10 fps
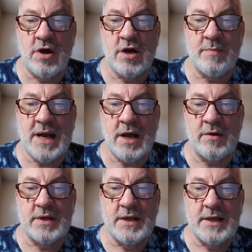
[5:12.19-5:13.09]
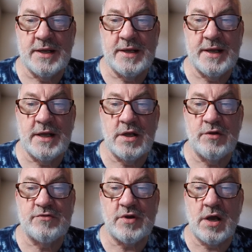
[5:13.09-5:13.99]
talk about
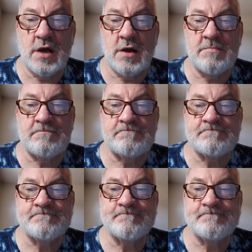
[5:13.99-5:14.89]
is um,